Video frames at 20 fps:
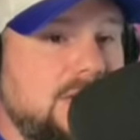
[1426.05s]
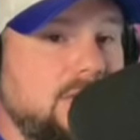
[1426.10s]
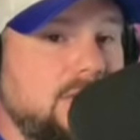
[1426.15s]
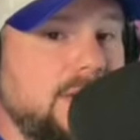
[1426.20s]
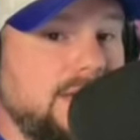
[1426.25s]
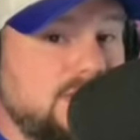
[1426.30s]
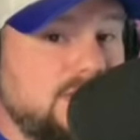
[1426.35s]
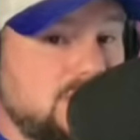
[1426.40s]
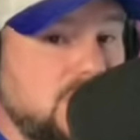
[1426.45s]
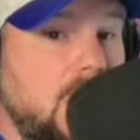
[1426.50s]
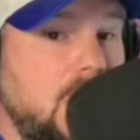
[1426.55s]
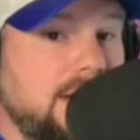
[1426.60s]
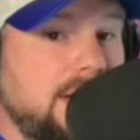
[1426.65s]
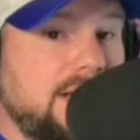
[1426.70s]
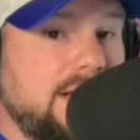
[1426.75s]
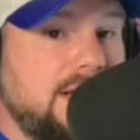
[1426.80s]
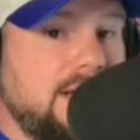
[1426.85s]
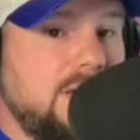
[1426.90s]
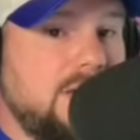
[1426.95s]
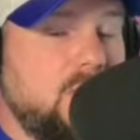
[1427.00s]
You'll get
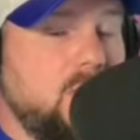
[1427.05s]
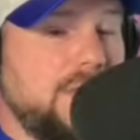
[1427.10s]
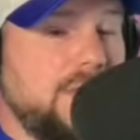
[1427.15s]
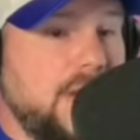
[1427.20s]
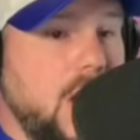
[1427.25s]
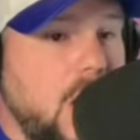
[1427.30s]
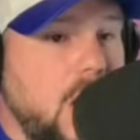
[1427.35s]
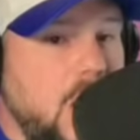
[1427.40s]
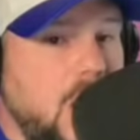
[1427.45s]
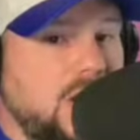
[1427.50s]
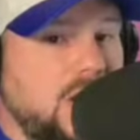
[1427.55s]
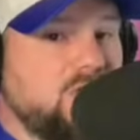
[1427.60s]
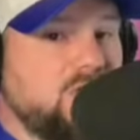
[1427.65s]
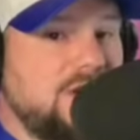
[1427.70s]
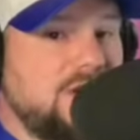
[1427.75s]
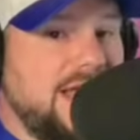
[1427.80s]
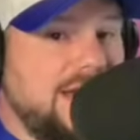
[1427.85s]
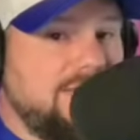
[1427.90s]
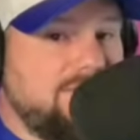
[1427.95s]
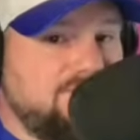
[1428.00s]
started with
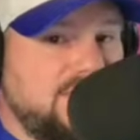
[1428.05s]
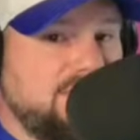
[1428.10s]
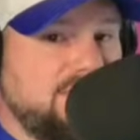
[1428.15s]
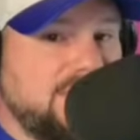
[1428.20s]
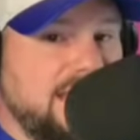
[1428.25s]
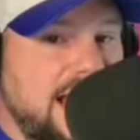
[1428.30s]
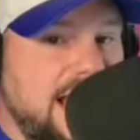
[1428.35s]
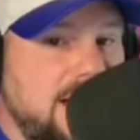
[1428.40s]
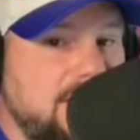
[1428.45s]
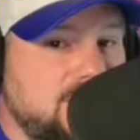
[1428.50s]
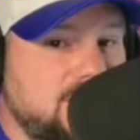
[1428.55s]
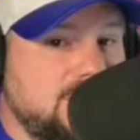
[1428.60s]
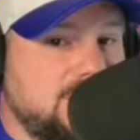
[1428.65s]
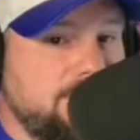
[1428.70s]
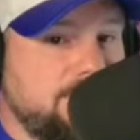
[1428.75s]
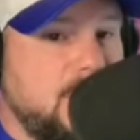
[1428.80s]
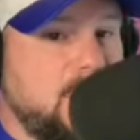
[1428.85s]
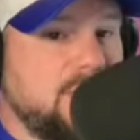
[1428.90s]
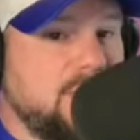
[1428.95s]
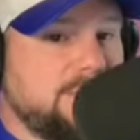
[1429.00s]
$150 in
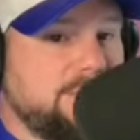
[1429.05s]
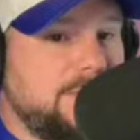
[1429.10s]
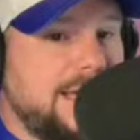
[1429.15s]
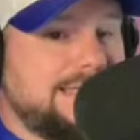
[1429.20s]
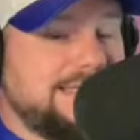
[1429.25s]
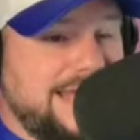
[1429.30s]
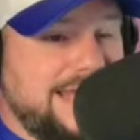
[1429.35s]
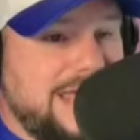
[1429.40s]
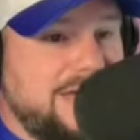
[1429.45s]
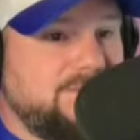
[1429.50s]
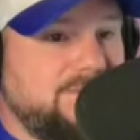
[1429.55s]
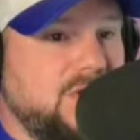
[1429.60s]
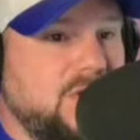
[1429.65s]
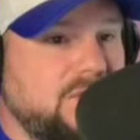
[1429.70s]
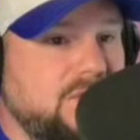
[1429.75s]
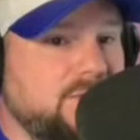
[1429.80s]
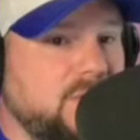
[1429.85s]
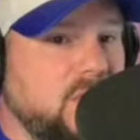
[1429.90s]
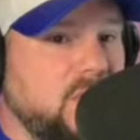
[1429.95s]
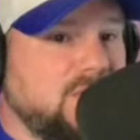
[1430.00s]
bonus bets if
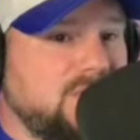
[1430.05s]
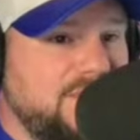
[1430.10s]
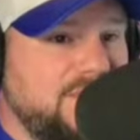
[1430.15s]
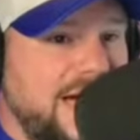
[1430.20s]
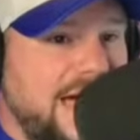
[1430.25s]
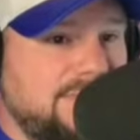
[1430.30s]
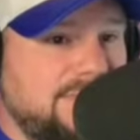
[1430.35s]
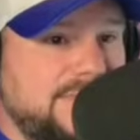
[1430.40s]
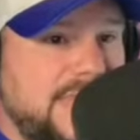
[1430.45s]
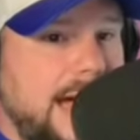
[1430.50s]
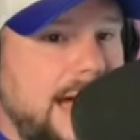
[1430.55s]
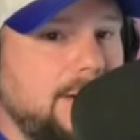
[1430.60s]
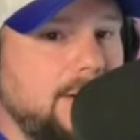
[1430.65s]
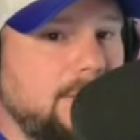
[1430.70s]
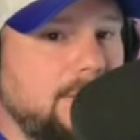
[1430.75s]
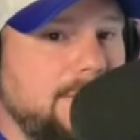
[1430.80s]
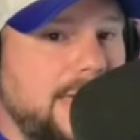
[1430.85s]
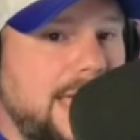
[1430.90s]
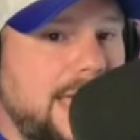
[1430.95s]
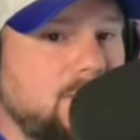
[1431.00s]
your first
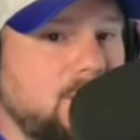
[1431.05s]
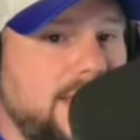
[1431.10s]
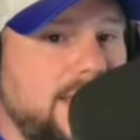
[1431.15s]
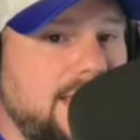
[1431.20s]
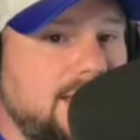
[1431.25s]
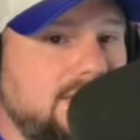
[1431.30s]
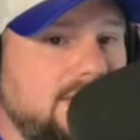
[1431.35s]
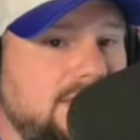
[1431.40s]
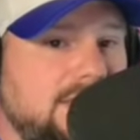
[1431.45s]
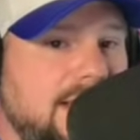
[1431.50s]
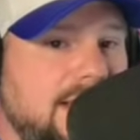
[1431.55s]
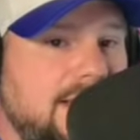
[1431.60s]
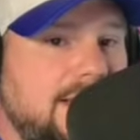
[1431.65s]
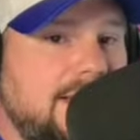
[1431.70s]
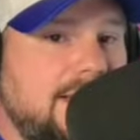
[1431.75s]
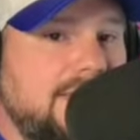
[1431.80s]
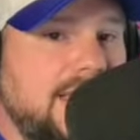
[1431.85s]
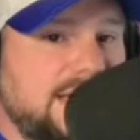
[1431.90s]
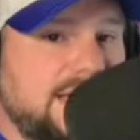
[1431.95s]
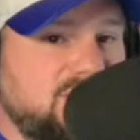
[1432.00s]
$5 bet wins.
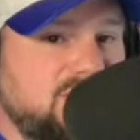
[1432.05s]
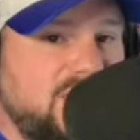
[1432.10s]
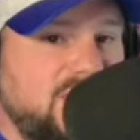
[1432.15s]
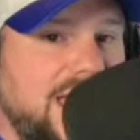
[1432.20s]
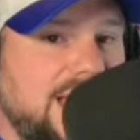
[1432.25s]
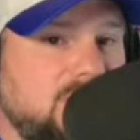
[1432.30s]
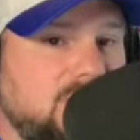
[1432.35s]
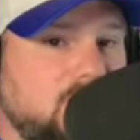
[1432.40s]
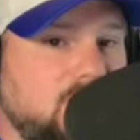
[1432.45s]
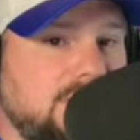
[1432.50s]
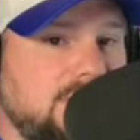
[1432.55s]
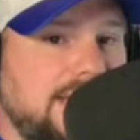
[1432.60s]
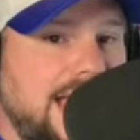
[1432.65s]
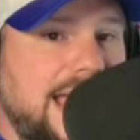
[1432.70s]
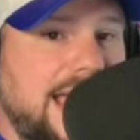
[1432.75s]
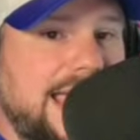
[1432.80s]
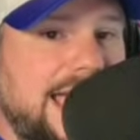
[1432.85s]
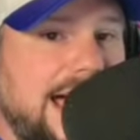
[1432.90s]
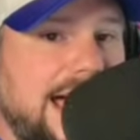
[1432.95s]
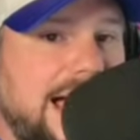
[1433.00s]
That's
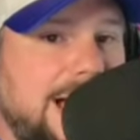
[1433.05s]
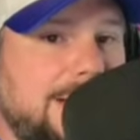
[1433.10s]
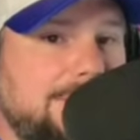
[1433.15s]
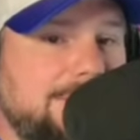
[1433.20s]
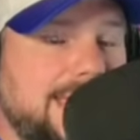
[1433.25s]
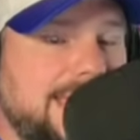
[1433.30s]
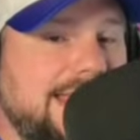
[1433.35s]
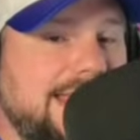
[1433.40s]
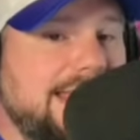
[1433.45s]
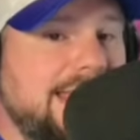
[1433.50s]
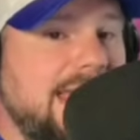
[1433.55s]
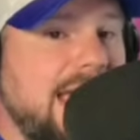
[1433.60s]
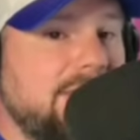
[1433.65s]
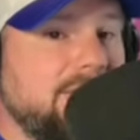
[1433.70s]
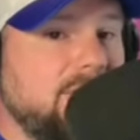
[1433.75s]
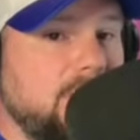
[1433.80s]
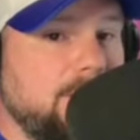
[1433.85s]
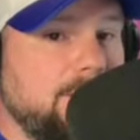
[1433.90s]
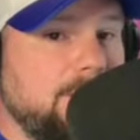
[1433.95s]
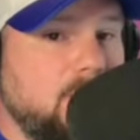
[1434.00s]
FanDuel.com.
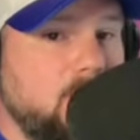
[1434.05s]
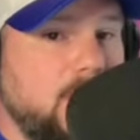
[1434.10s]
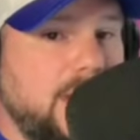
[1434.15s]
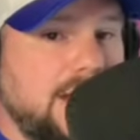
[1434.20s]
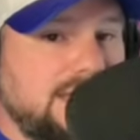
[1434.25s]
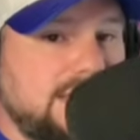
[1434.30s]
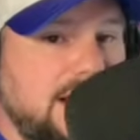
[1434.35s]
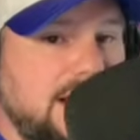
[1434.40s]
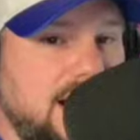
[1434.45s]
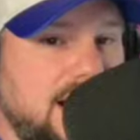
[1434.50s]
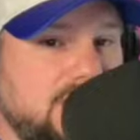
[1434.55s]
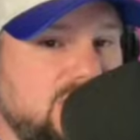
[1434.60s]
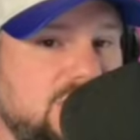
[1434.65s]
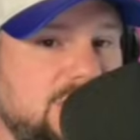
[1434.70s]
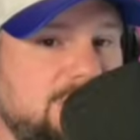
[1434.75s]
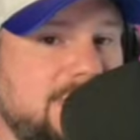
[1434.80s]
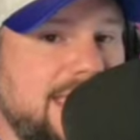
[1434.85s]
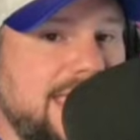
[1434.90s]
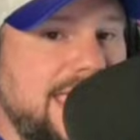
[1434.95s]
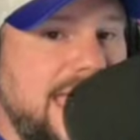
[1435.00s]
Never waste a hunch
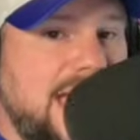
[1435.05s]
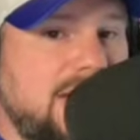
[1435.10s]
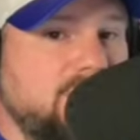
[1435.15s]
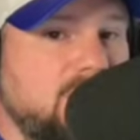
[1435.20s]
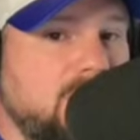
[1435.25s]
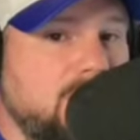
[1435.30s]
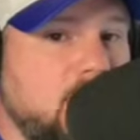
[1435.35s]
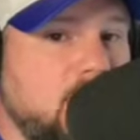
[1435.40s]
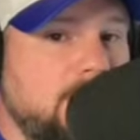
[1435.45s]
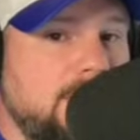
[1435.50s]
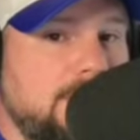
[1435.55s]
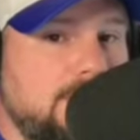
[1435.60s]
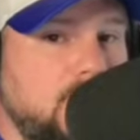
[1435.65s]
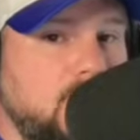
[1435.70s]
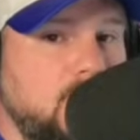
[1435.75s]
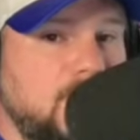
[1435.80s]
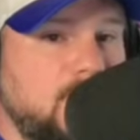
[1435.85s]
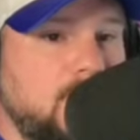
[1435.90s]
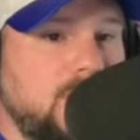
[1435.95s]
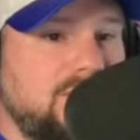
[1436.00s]
and make every moment
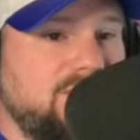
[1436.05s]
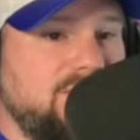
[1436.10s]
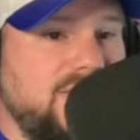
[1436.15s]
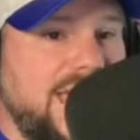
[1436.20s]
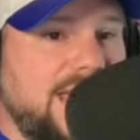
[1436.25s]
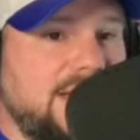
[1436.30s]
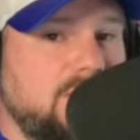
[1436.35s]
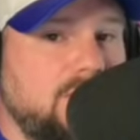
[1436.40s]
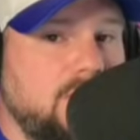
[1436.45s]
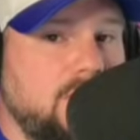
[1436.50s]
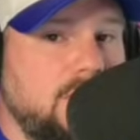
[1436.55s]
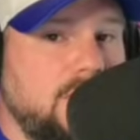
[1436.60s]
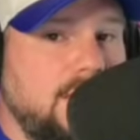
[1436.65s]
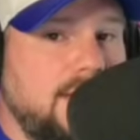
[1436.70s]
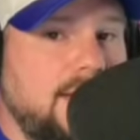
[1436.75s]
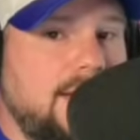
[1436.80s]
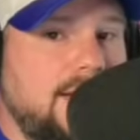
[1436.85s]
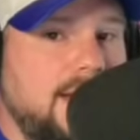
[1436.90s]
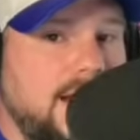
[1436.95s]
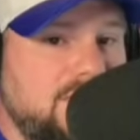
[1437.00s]
more with FanDuel,
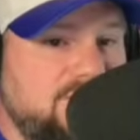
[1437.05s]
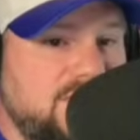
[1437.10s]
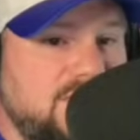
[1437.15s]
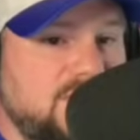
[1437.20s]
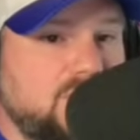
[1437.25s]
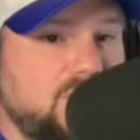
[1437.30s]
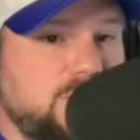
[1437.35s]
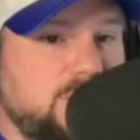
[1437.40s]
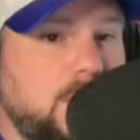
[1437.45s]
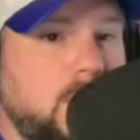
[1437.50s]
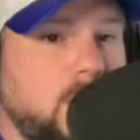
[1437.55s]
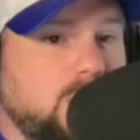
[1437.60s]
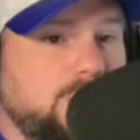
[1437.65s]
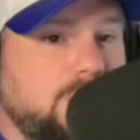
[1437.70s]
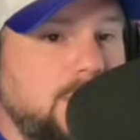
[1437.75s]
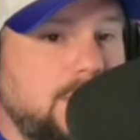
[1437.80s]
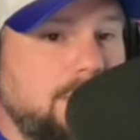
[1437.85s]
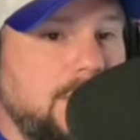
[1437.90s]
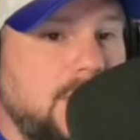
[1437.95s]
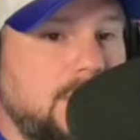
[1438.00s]
official
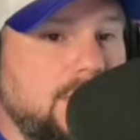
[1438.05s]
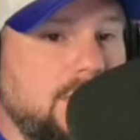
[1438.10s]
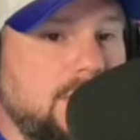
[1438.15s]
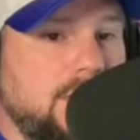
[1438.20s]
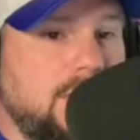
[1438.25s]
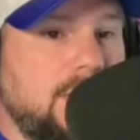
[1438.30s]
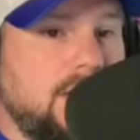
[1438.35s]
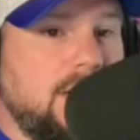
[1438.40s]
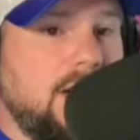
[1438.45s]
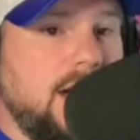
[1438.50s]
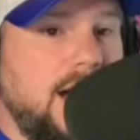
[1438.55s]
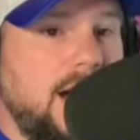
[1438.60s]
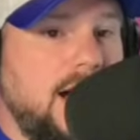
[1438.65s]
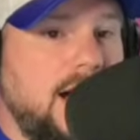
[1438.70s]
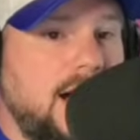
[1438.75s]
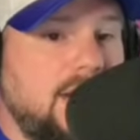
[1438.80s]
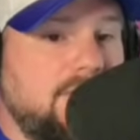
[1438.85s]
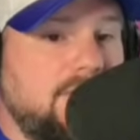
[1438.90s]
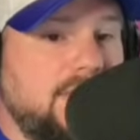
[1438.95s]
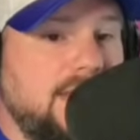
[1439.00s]
sportsbook partner
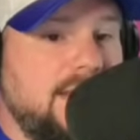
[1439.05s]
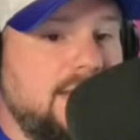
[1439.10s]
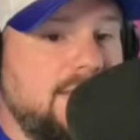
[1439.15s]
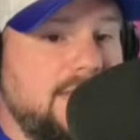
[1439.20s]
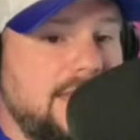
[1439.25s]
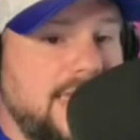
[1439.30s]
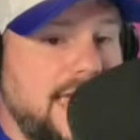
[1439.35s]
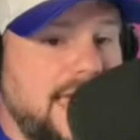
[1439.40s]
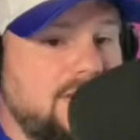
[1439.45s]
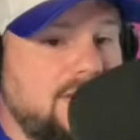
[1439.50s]
of the